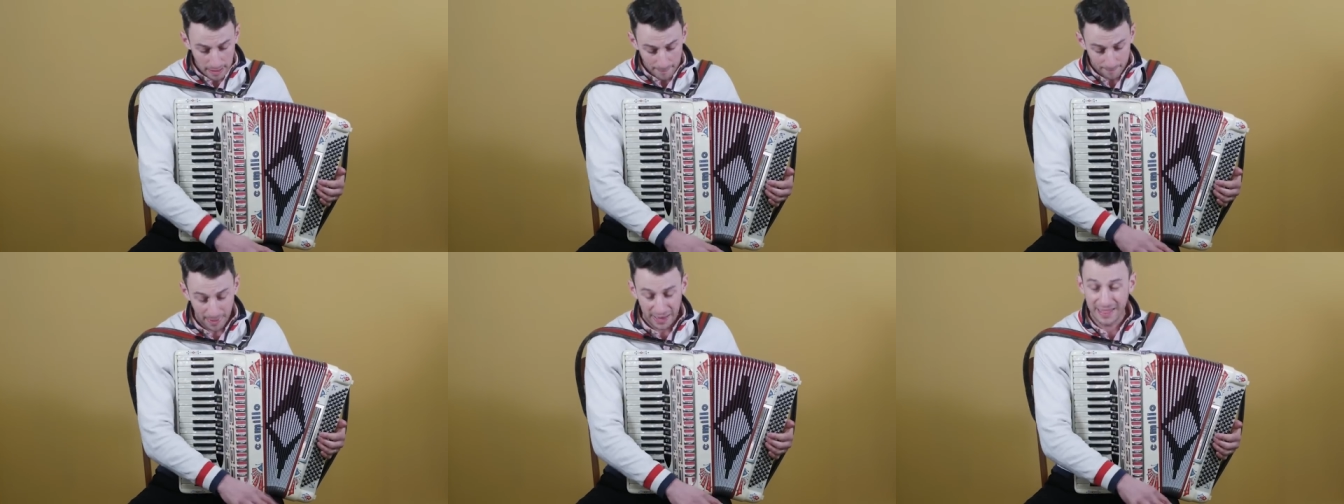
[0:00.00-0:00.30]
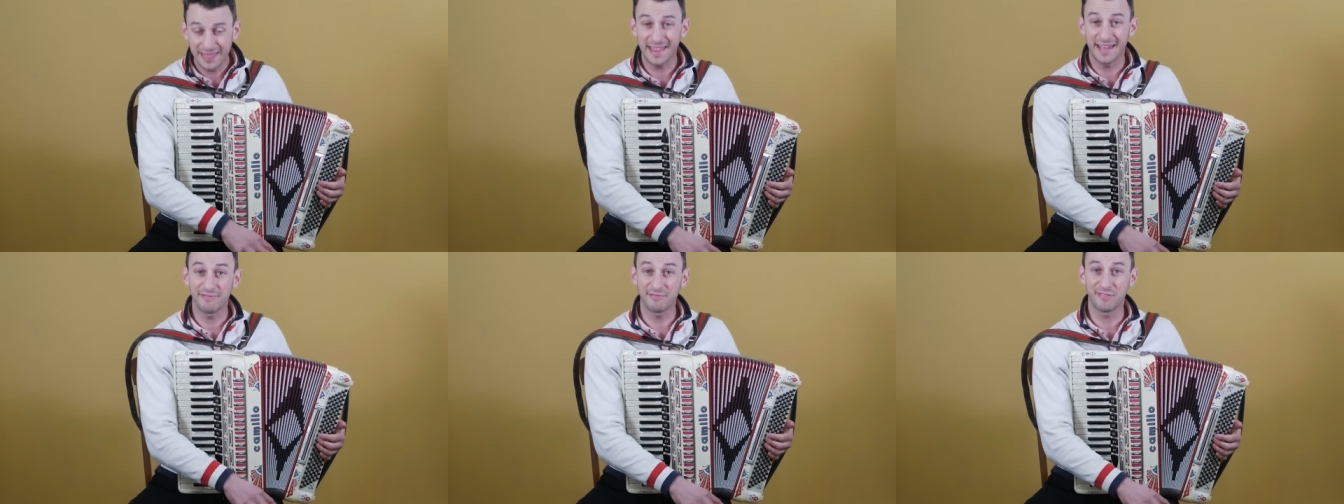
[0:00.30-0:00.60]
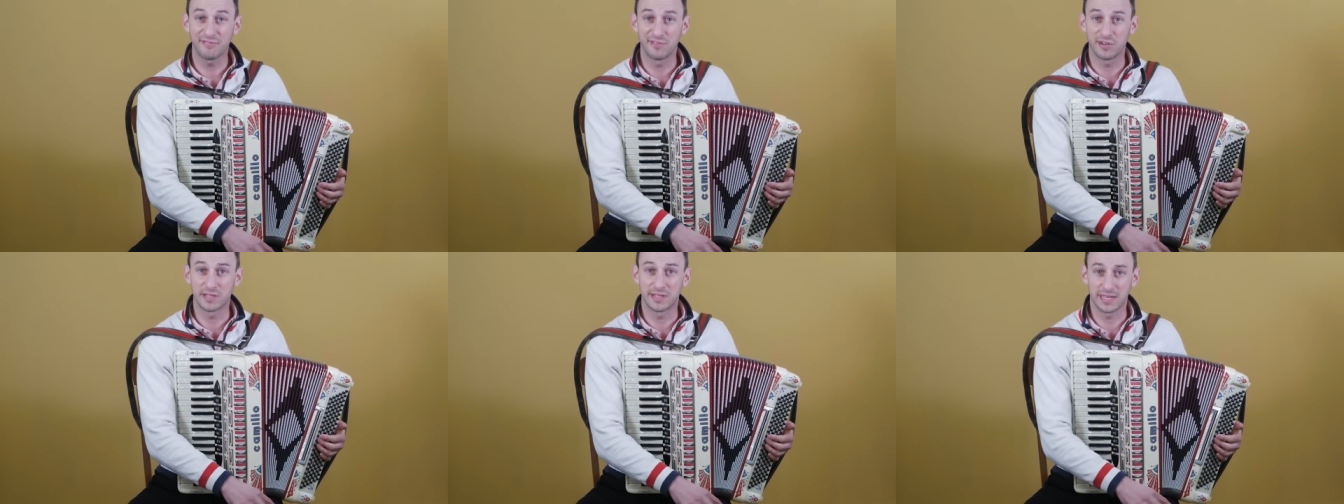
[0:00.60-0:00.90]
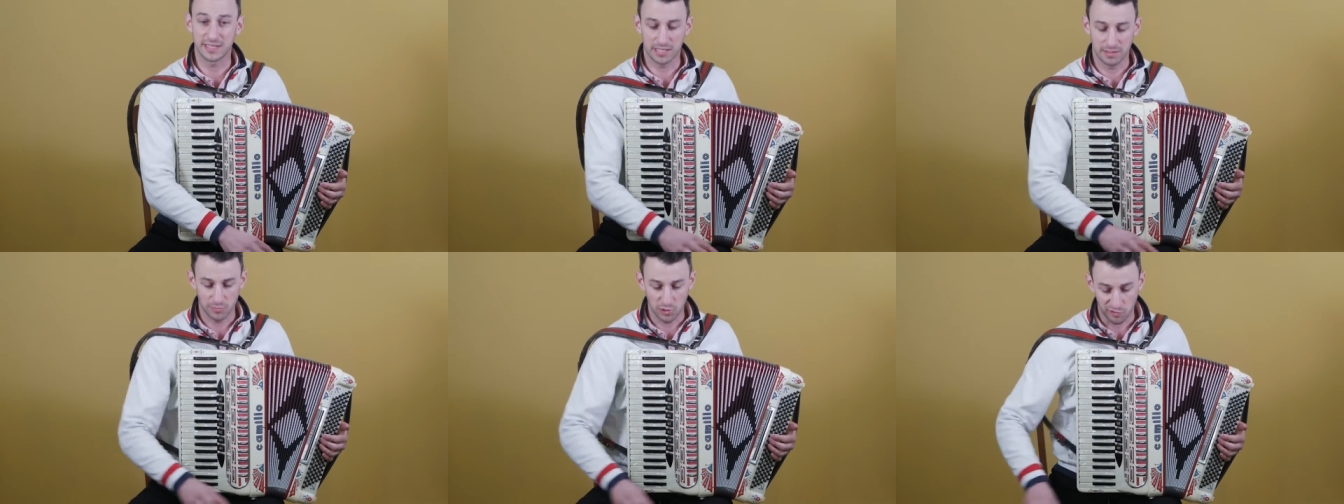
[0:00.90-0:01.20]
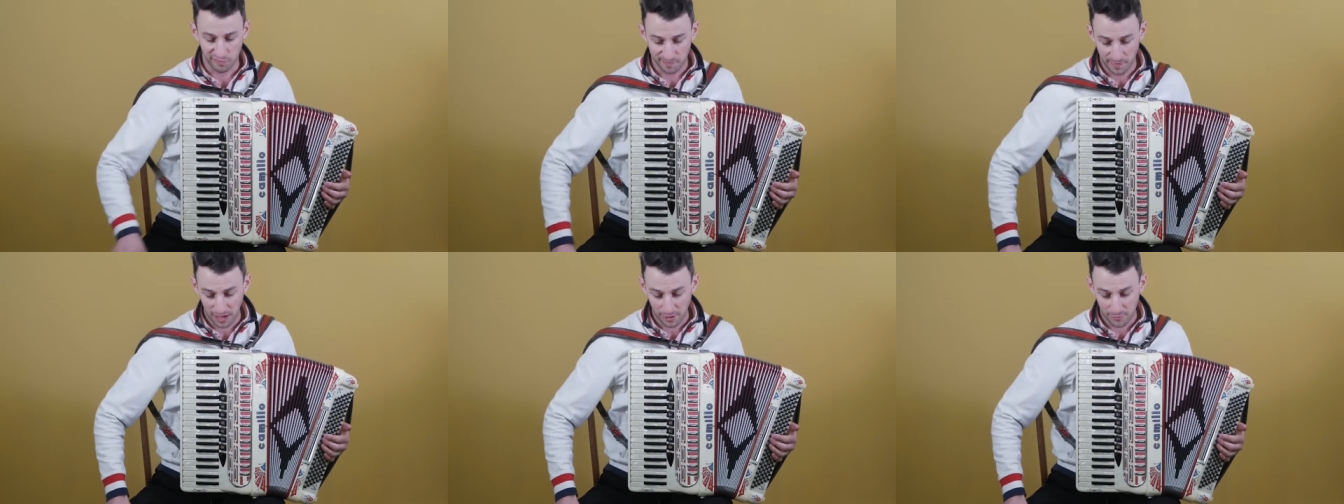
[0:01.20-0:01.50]
My left foot doesn't
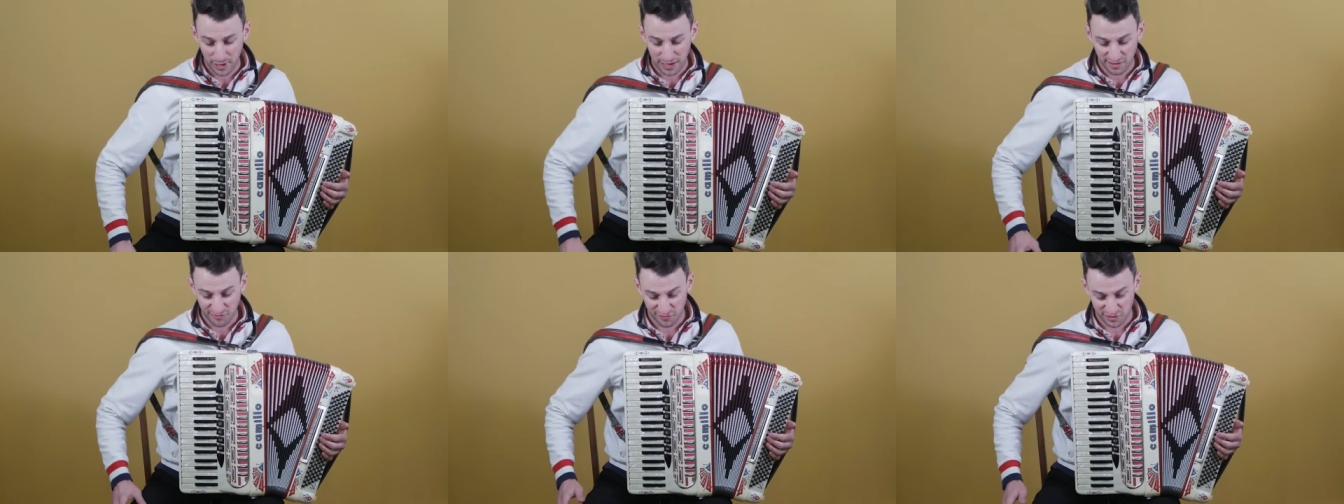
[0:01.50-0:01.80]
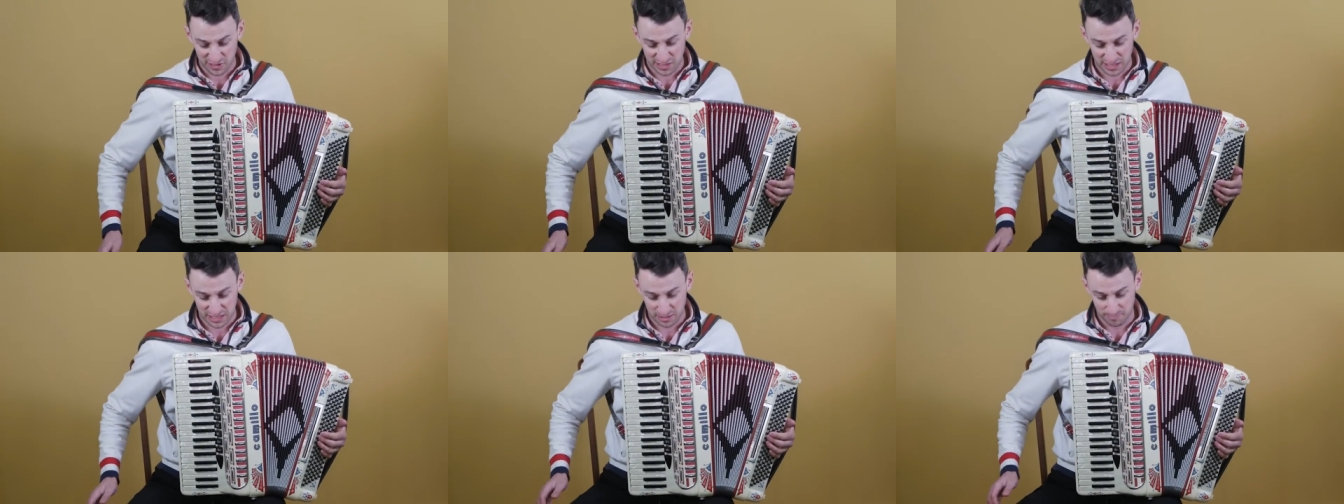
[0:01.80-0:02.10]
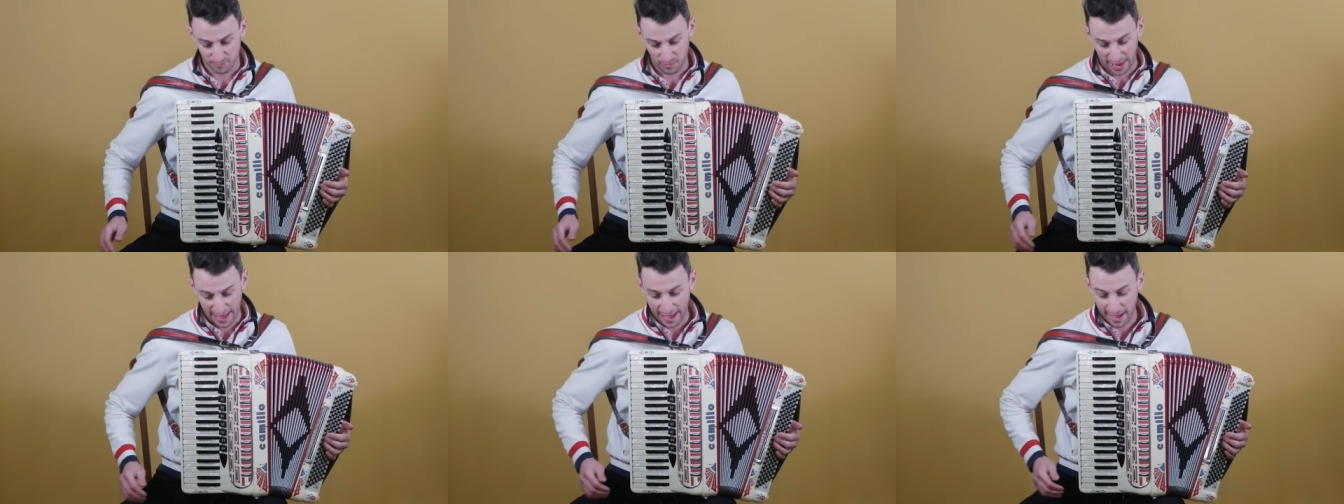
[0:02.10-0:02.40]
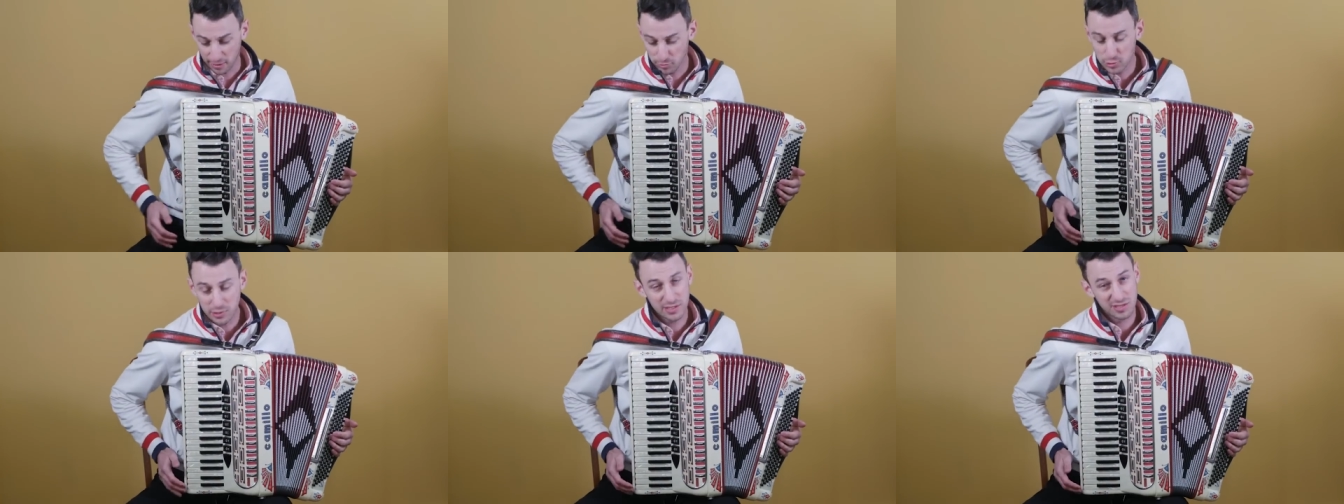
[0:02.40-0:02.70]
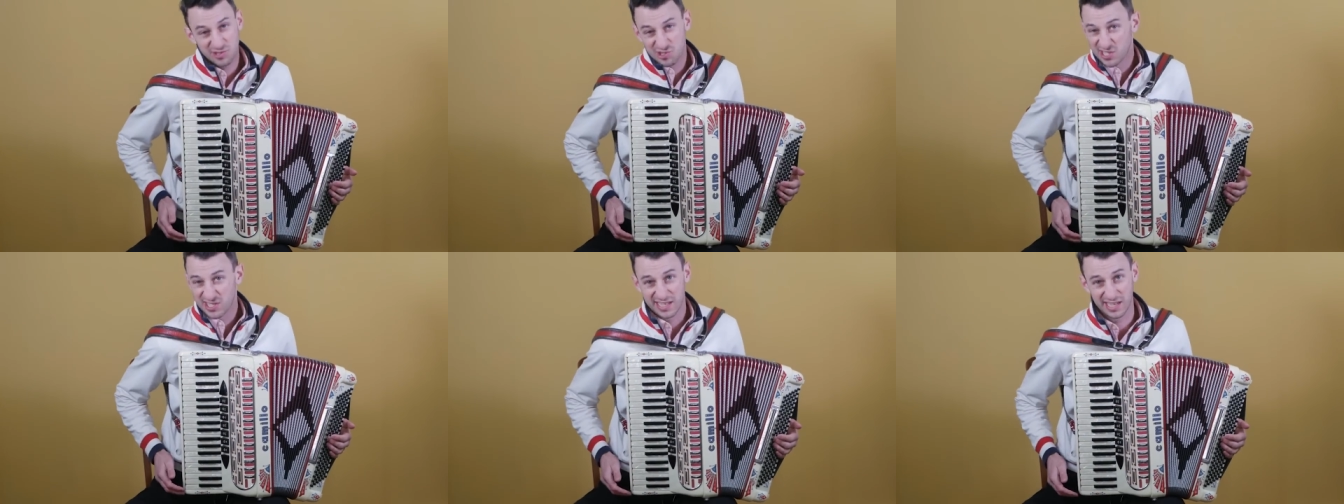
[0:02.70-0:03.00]
move. My right foot's out,
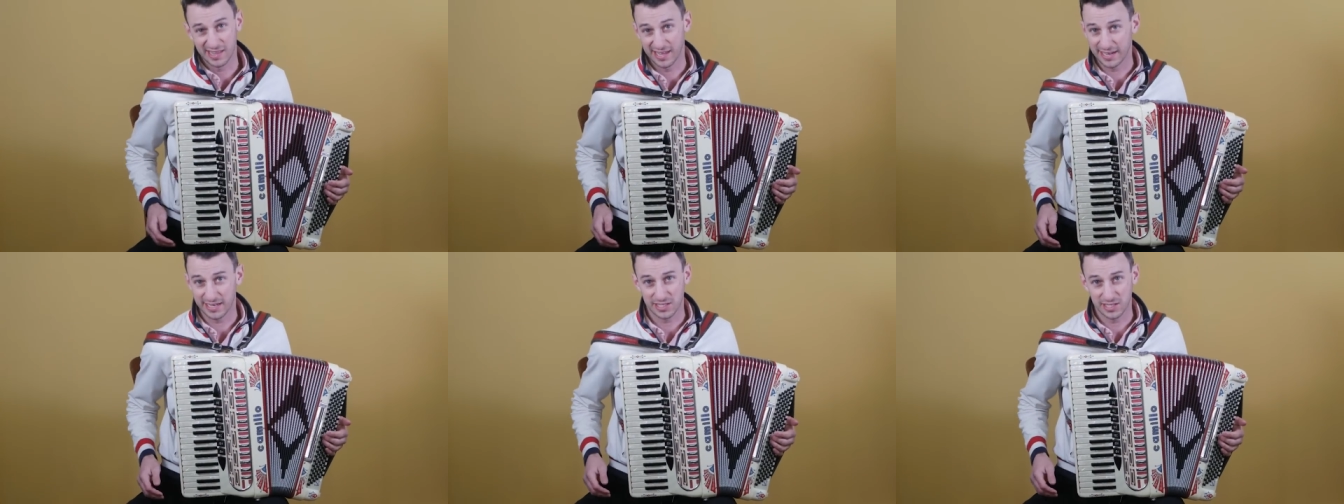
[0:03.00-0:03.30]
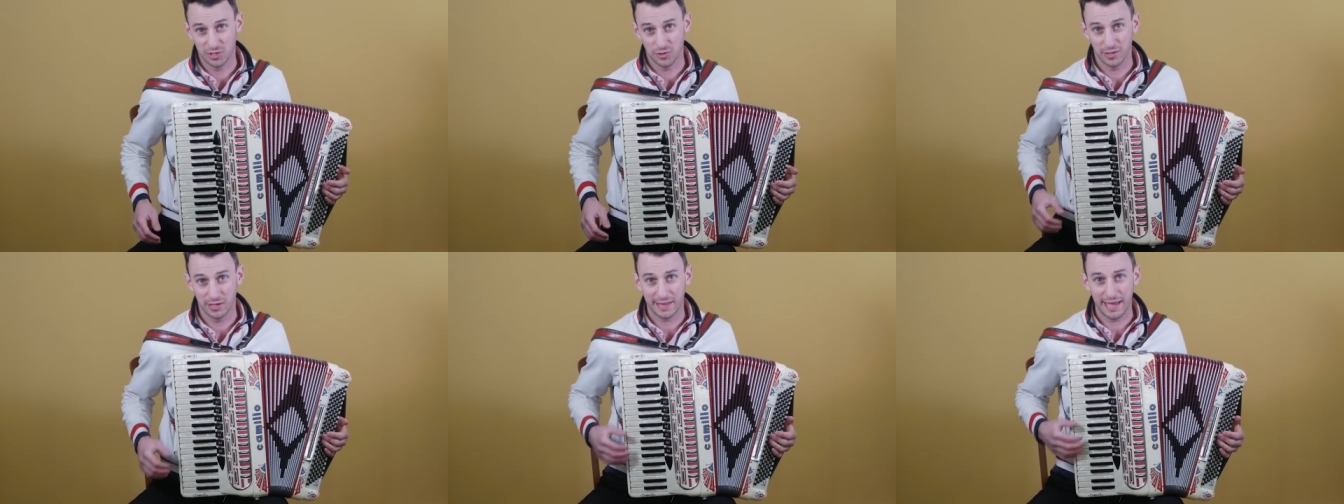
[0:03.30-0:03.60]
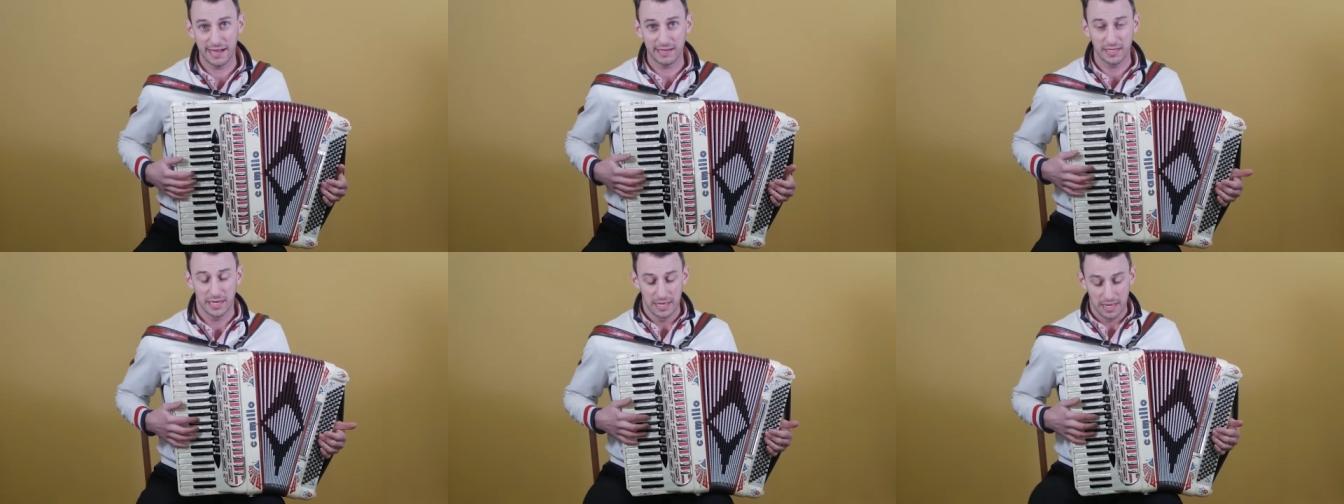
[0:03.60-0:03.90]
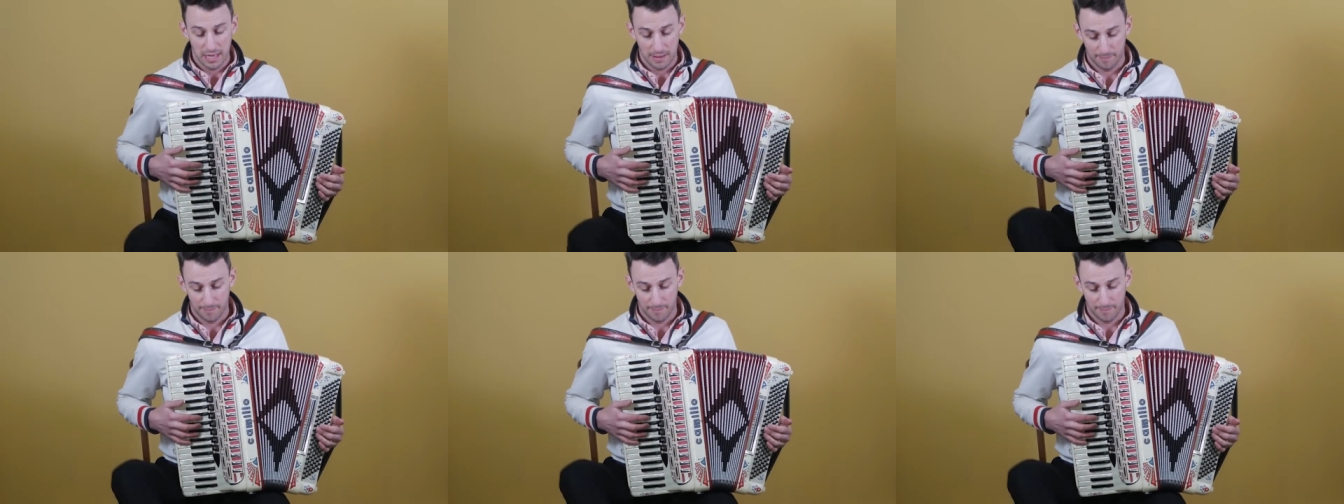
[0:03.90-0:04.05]
just it likes doing that.